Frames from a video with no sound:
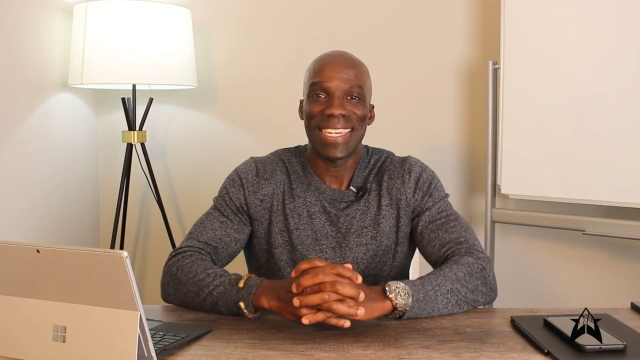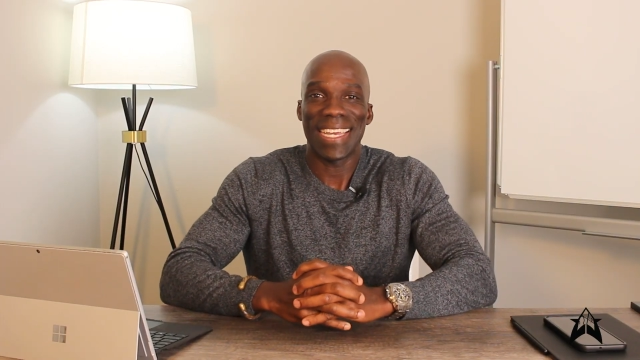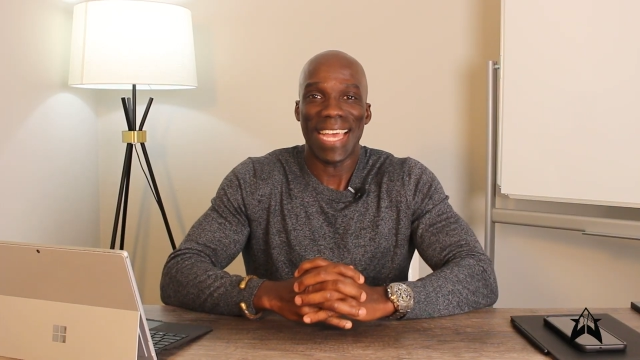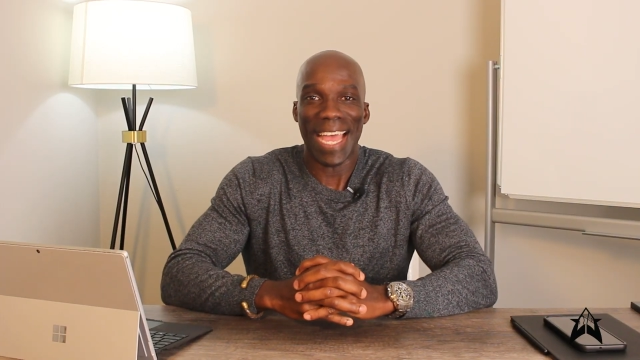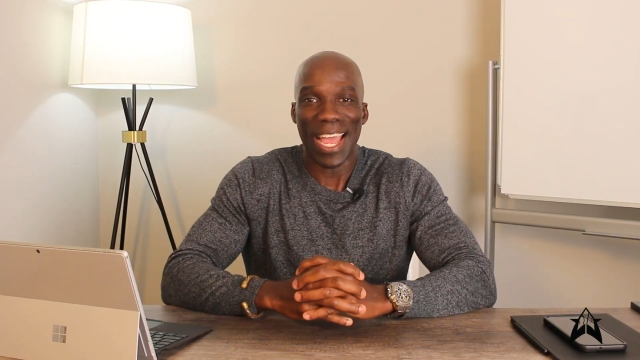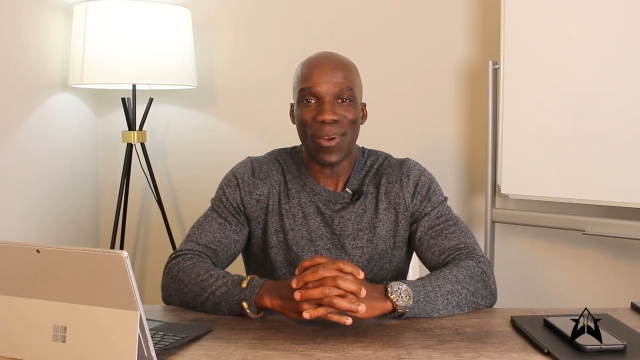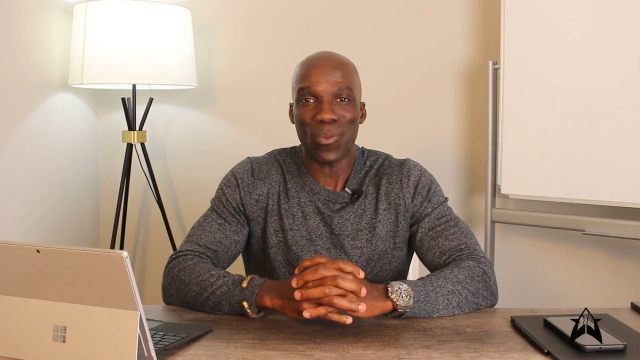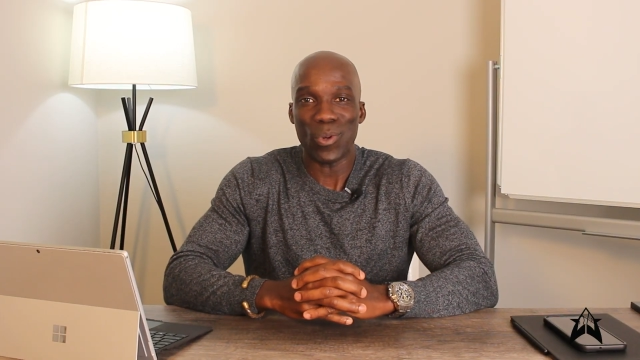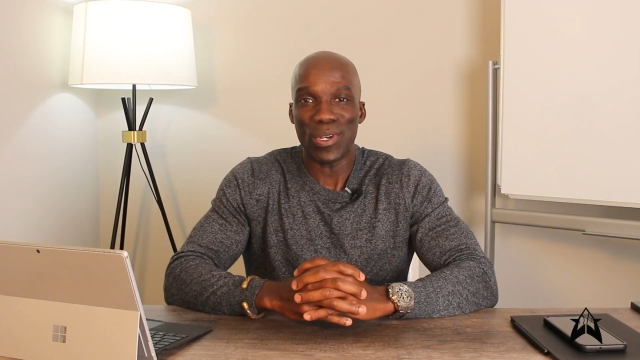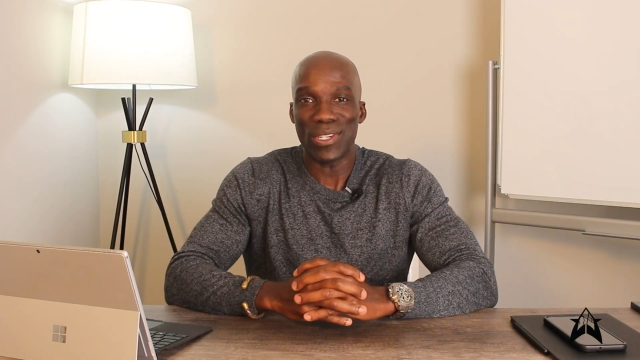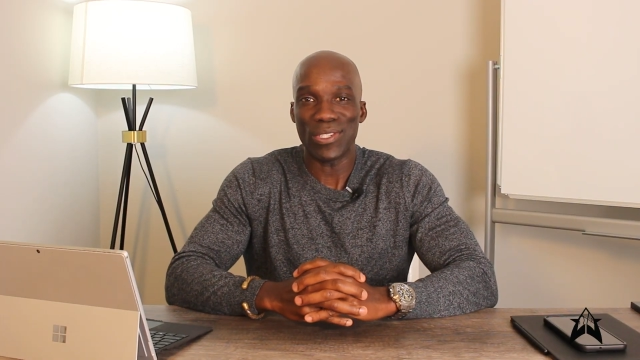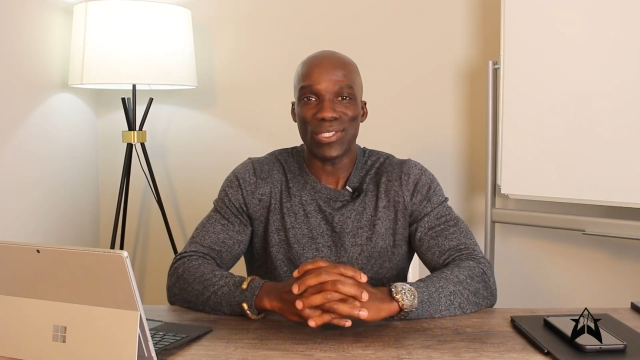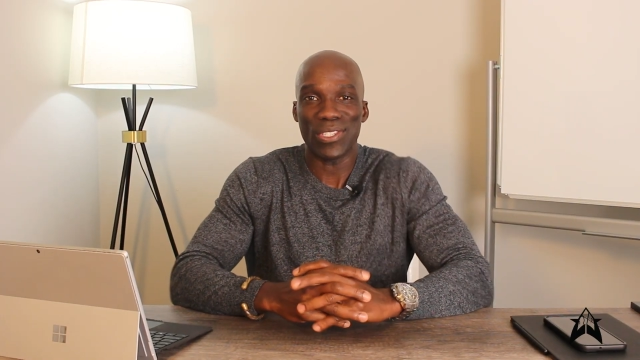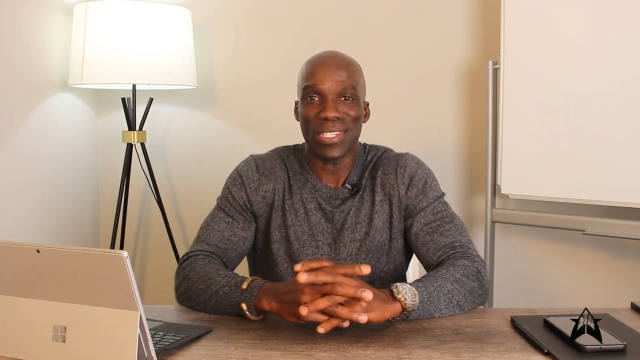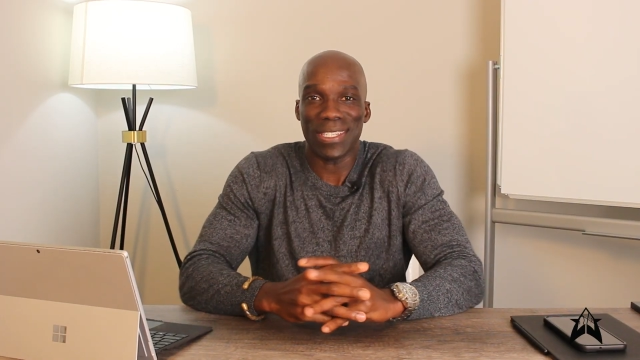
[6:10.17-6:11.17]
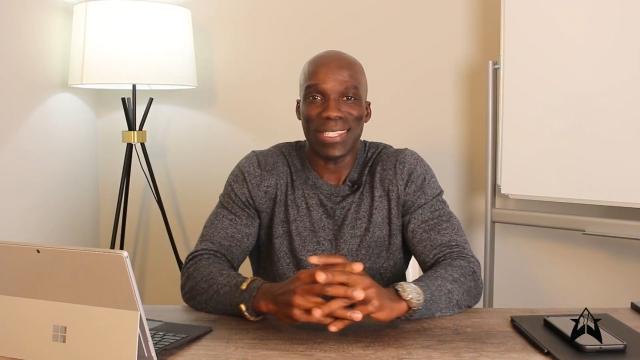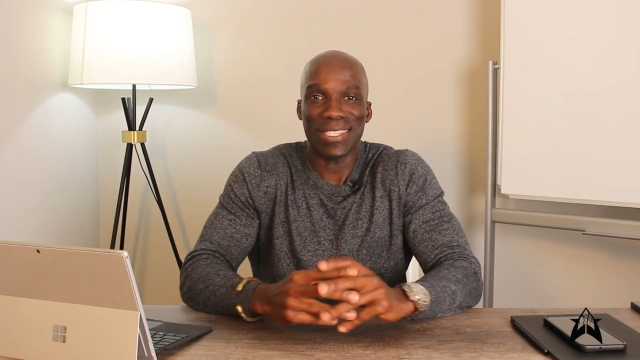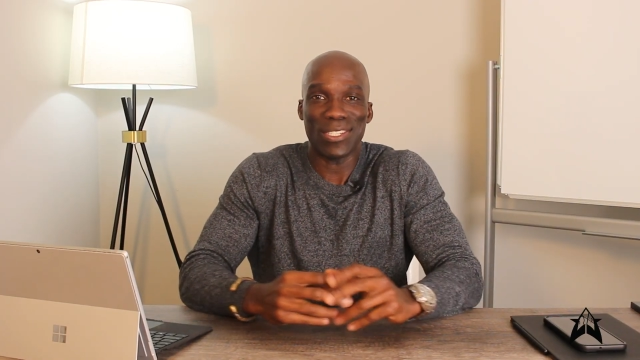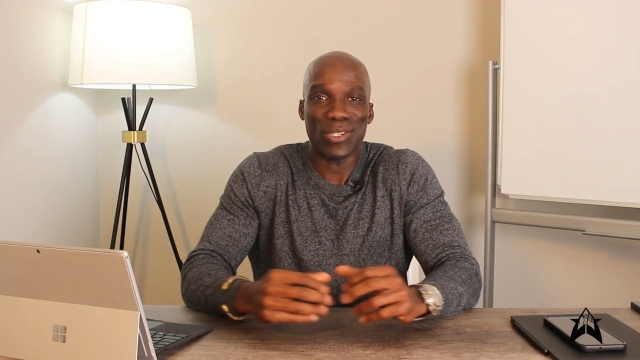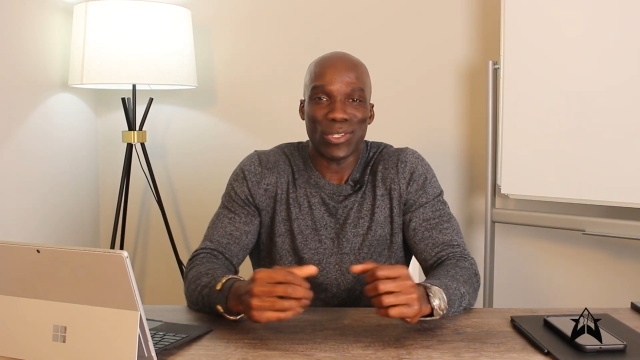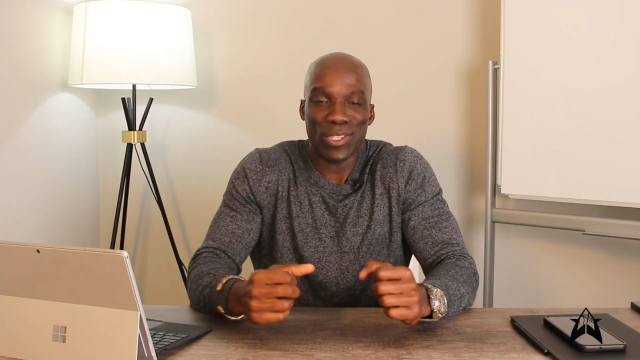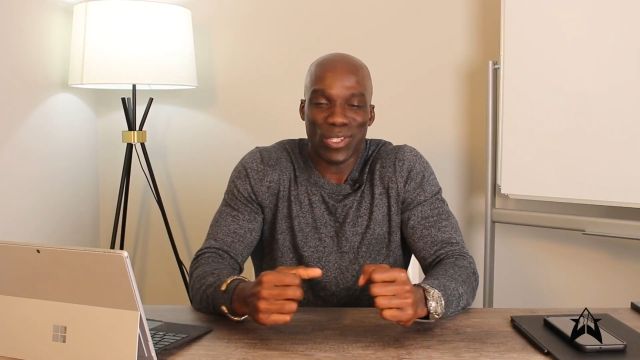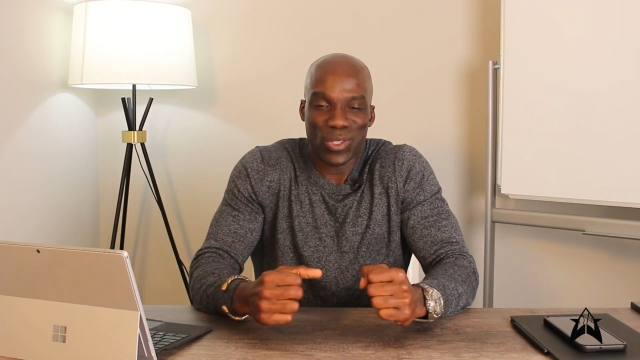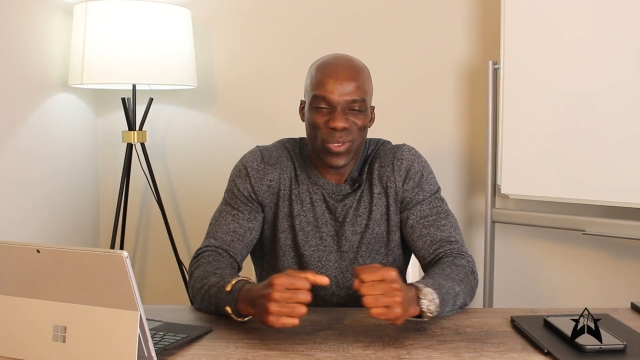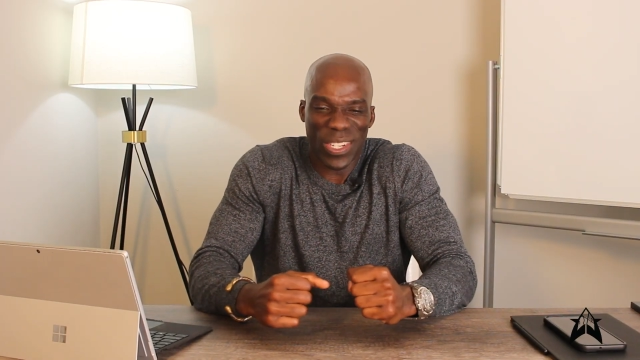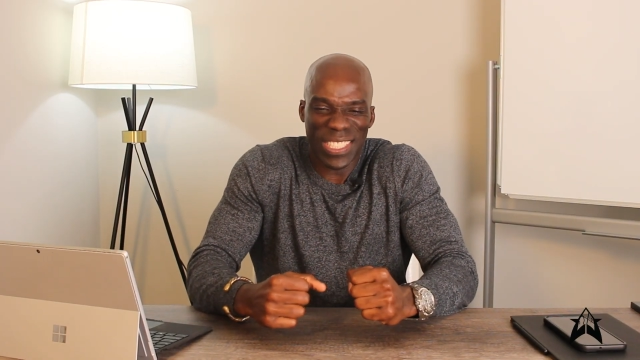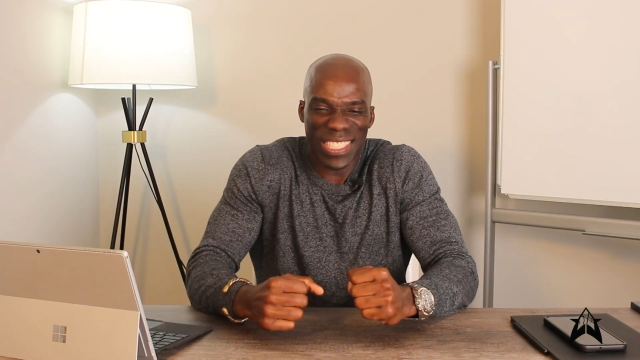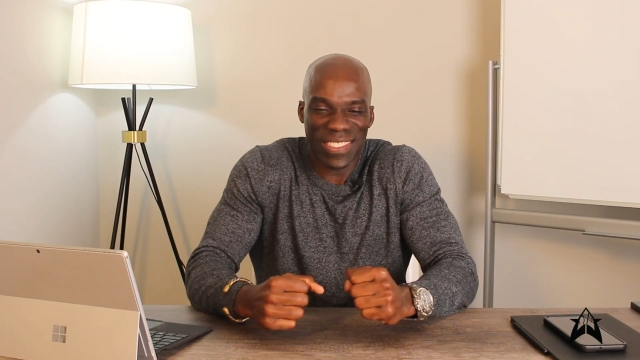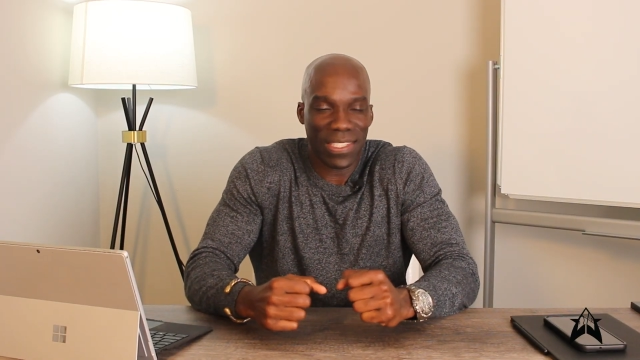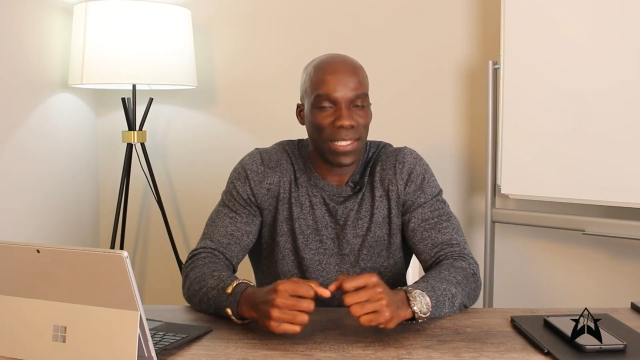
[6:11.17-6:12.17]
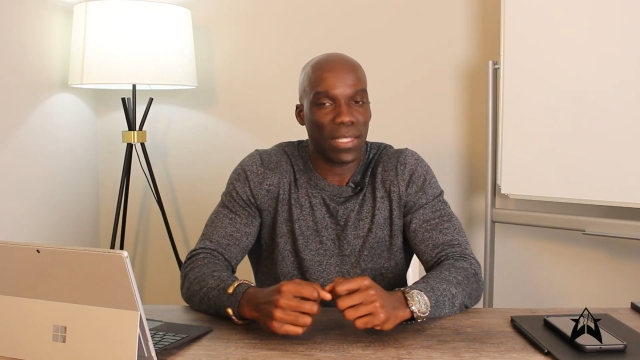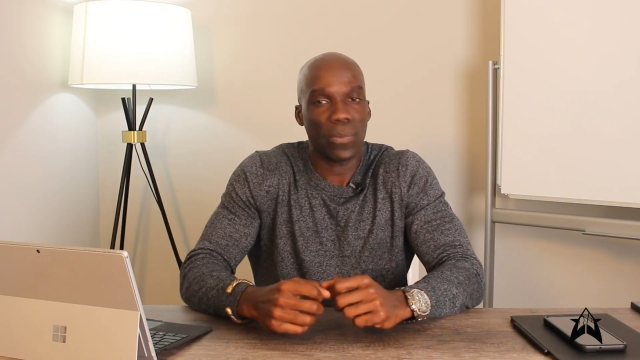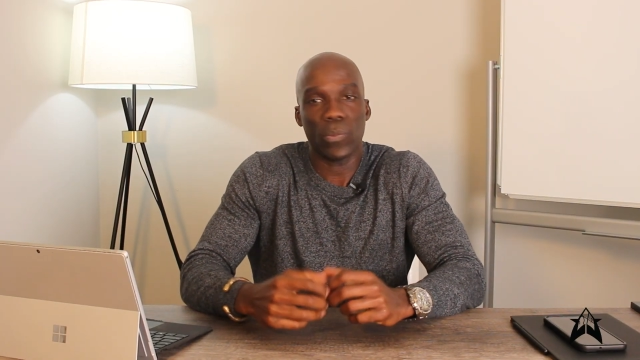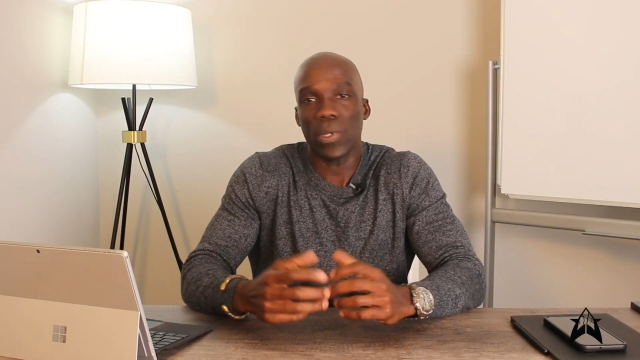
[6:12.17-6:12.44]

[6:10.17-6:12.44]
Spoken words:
I was, the aggressive,